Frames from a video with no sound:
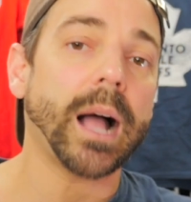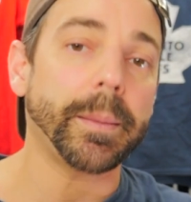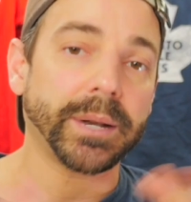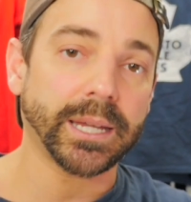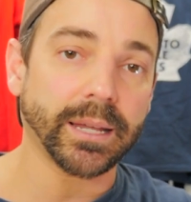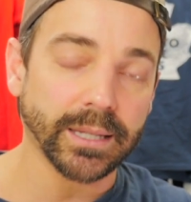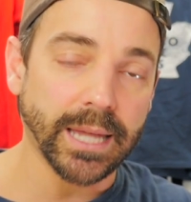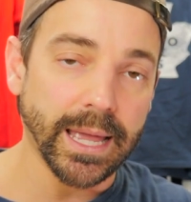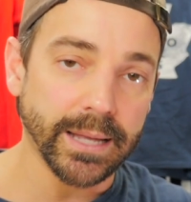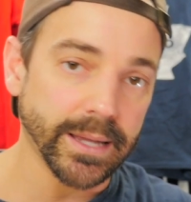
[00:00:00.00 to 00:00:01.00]
I'm going to kick the
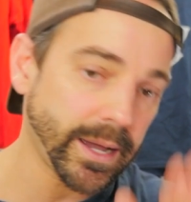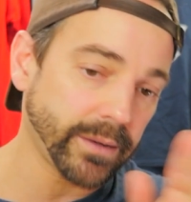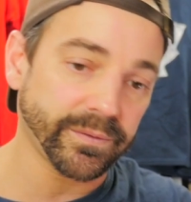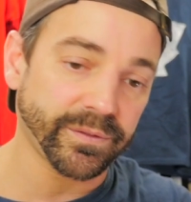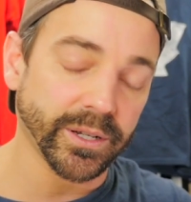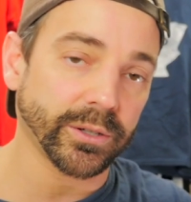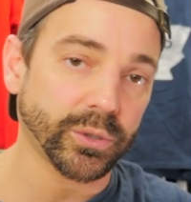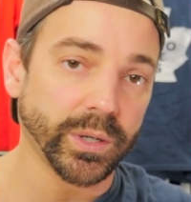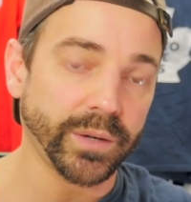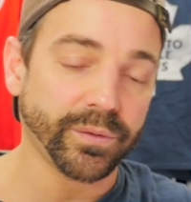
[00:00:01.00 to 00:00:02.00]
can down for another
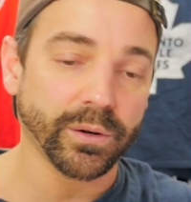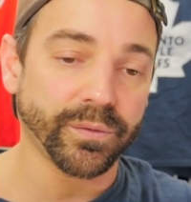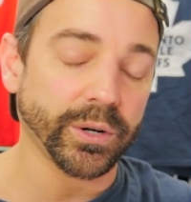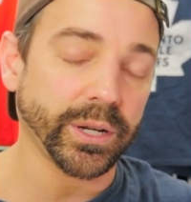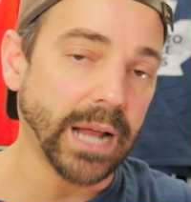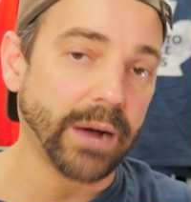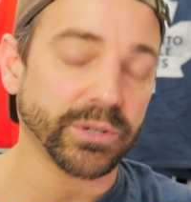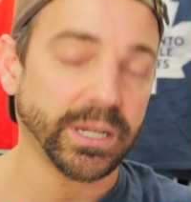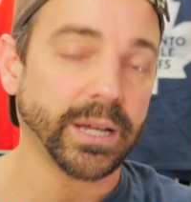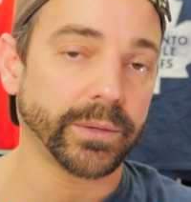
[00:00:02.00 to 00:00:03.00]
24, 48
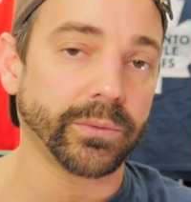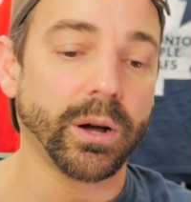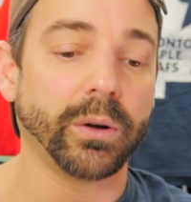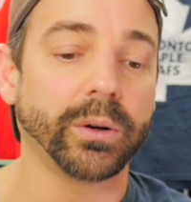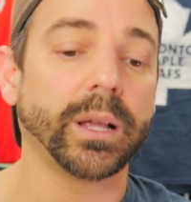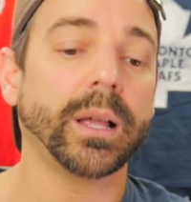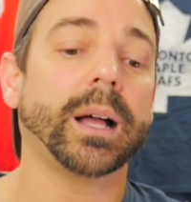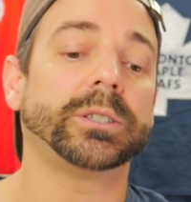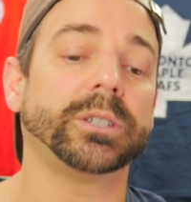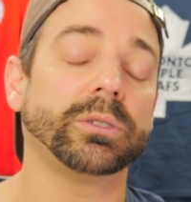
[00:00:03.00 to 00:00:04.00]
hours down the road
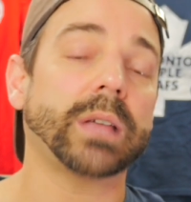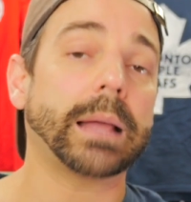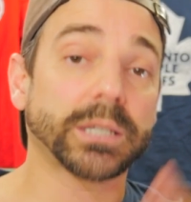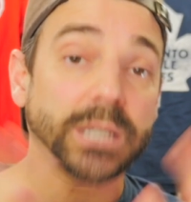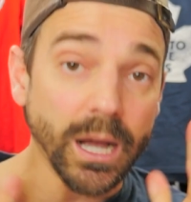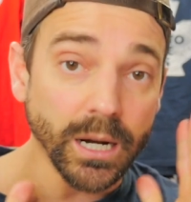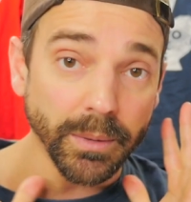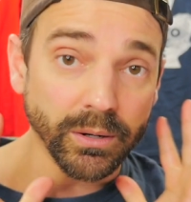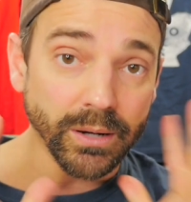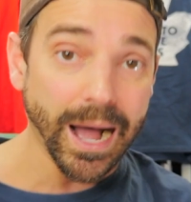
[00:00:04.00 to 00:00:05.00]
to do that, to talk
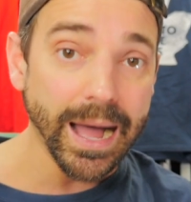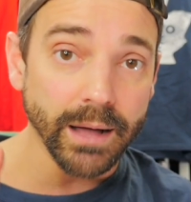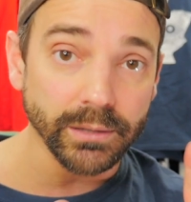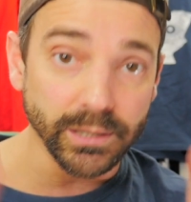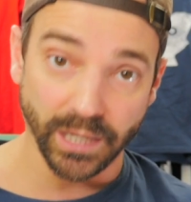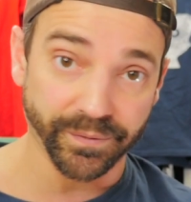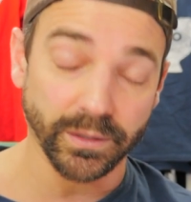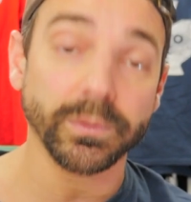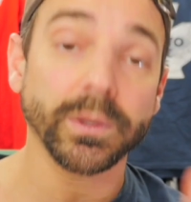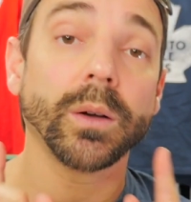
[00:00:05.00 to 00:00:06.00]
about Kyle Clifford.